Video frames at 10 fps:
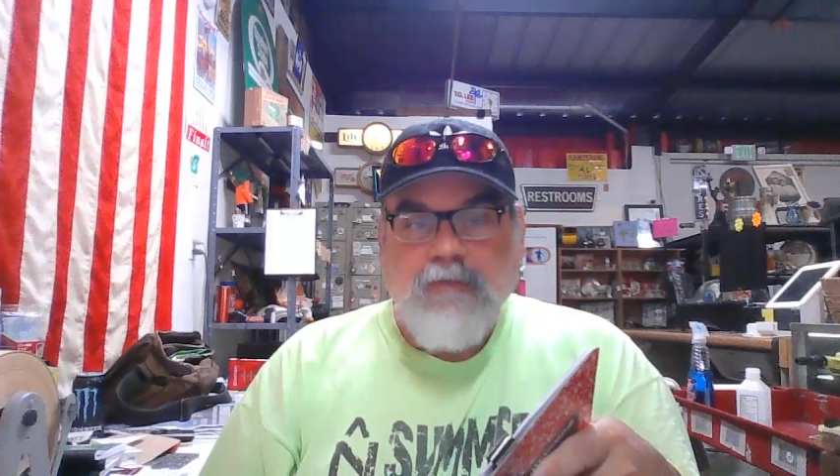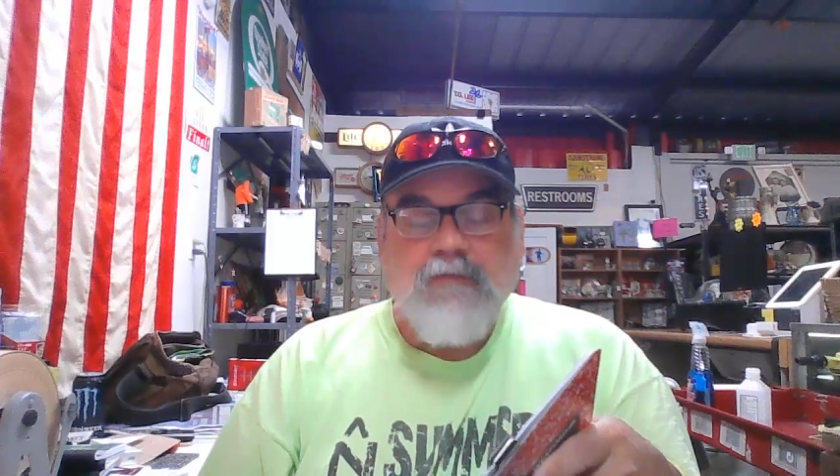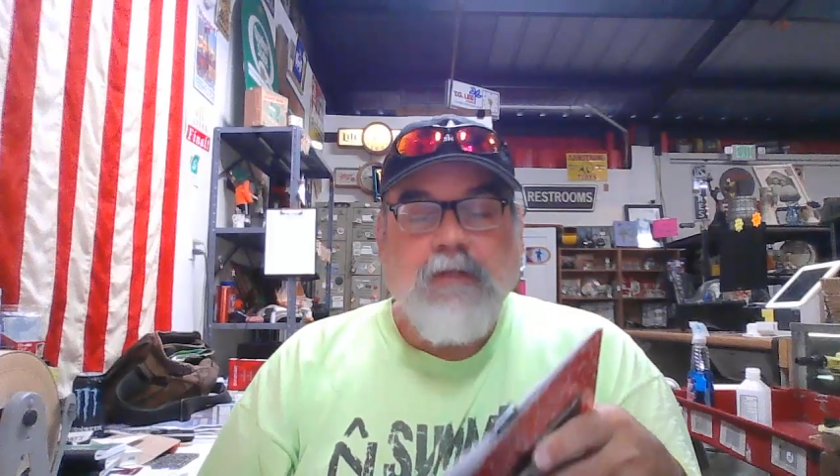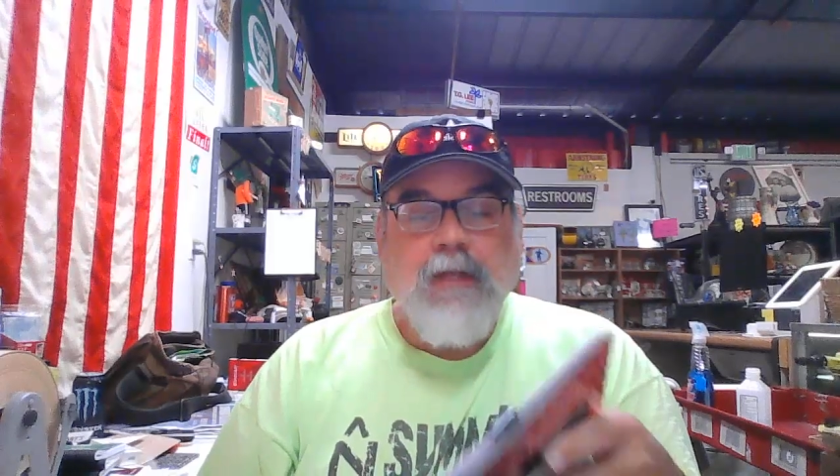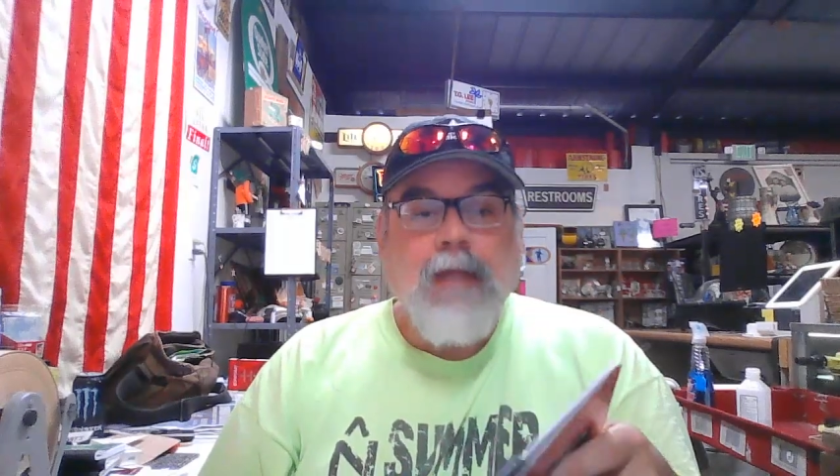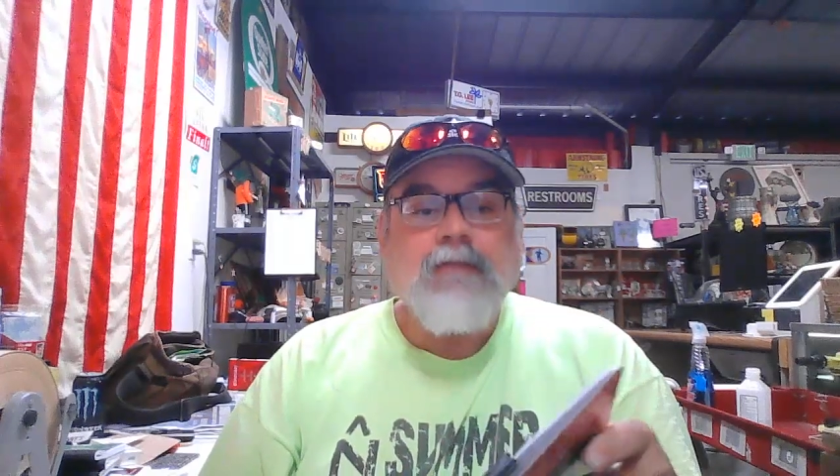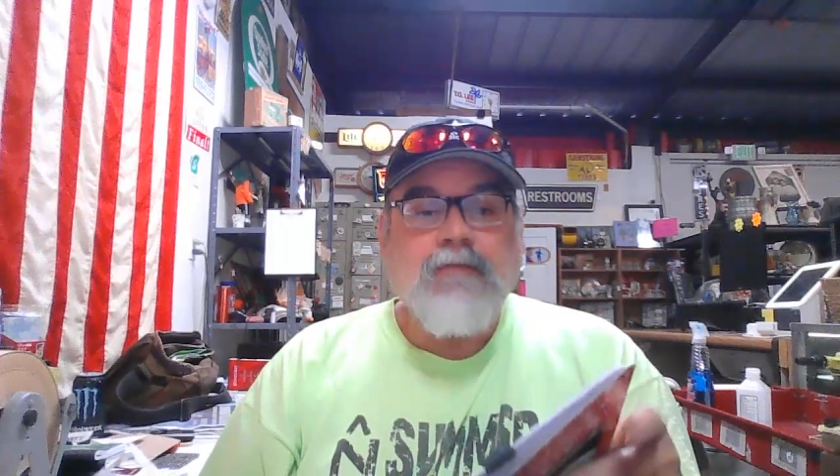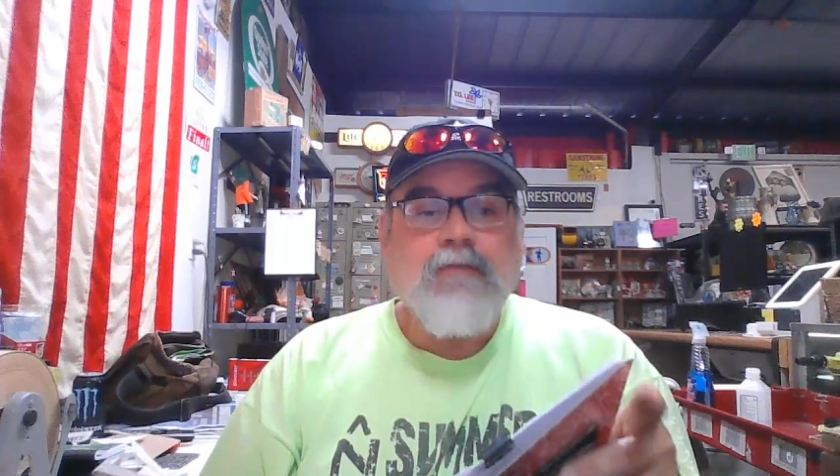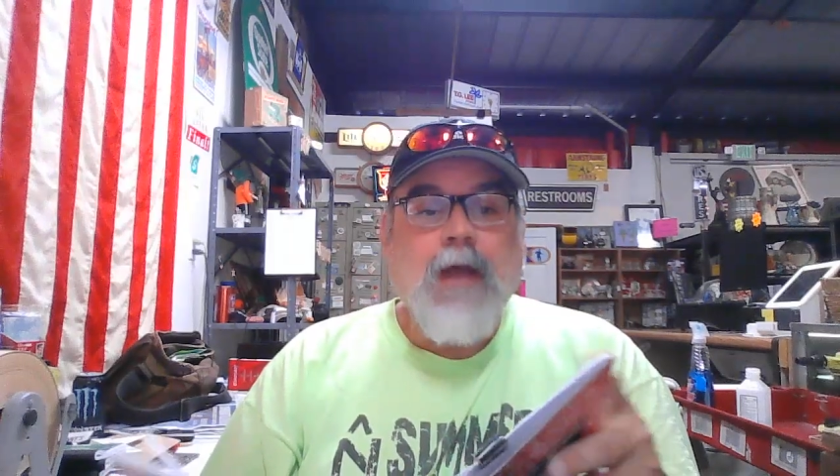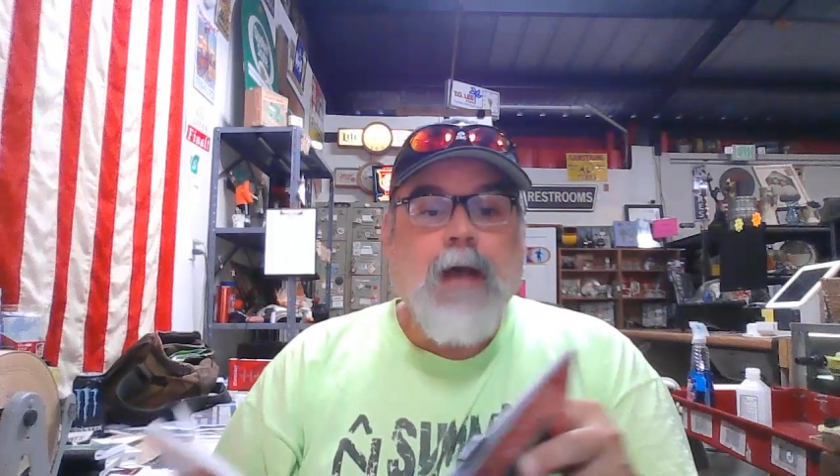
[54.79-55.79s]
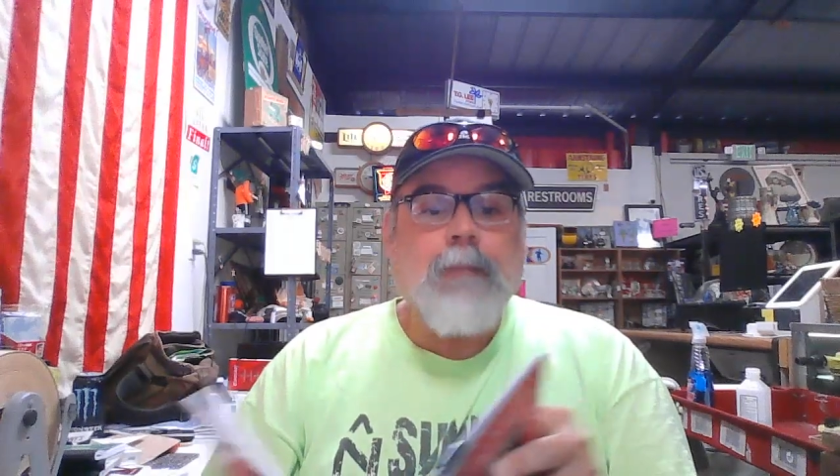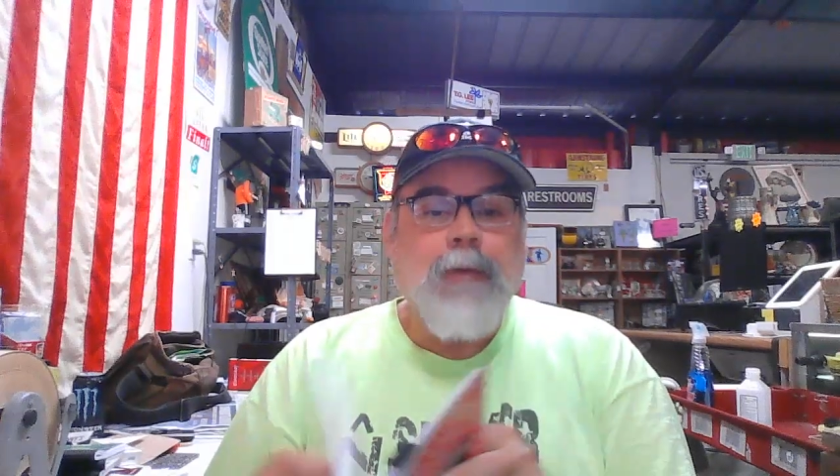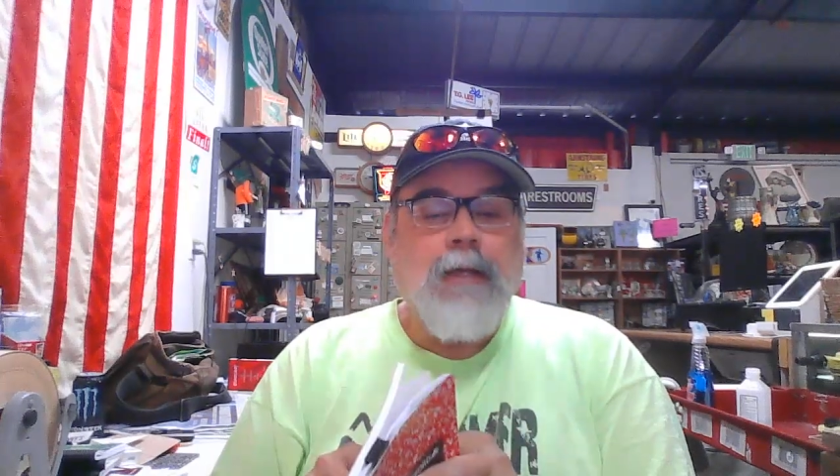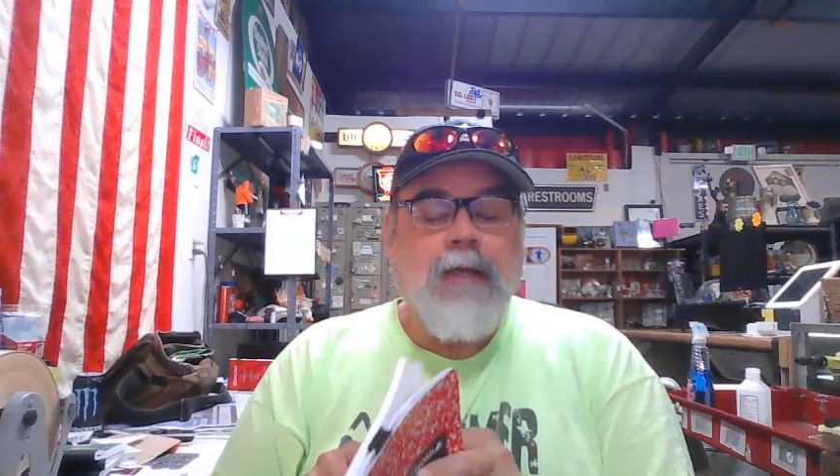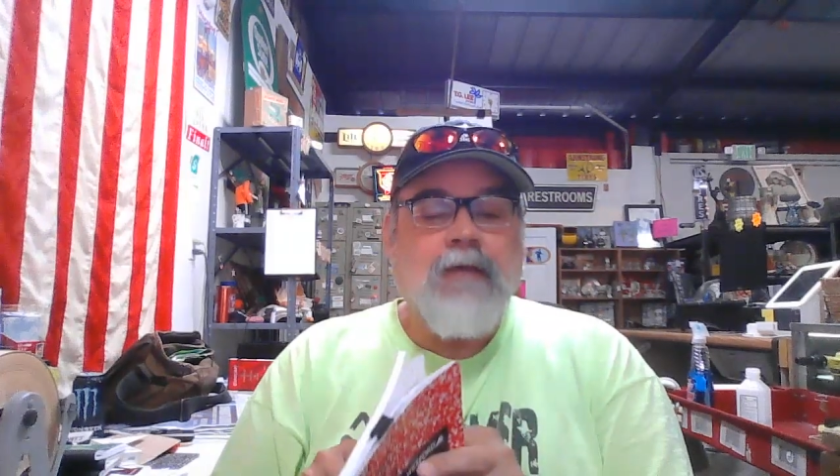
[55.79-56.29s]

Tonight's topic